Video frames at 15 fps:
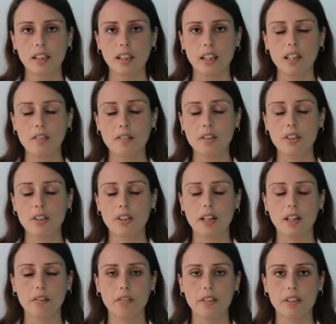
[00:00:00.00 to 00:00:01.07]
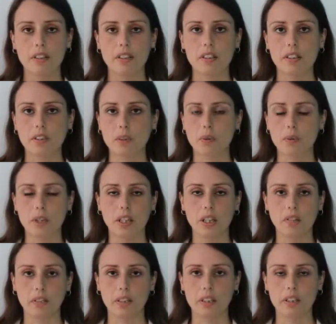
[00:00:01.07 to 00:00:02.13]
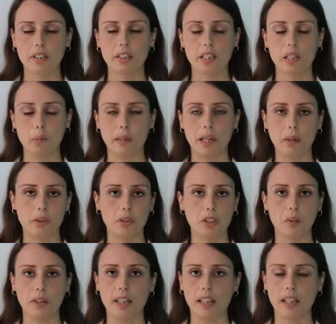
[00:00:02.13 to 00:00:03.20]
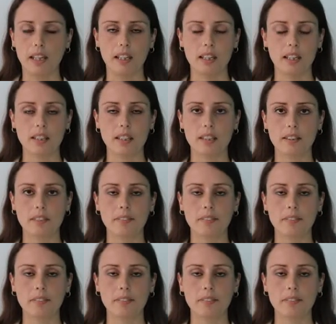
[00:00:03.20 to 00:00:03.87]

Even though I feel so nervous about doing this,